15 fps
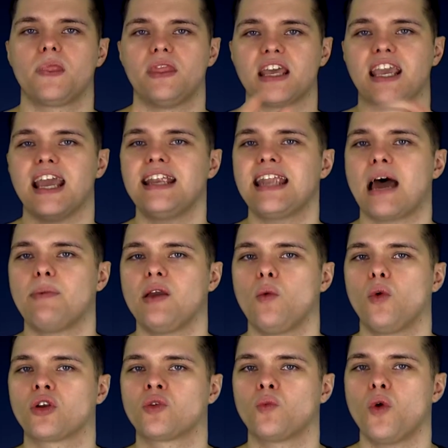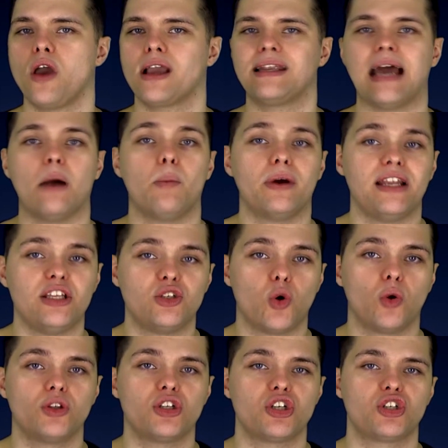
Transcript: The kidnapping wouldn't work now, but he told an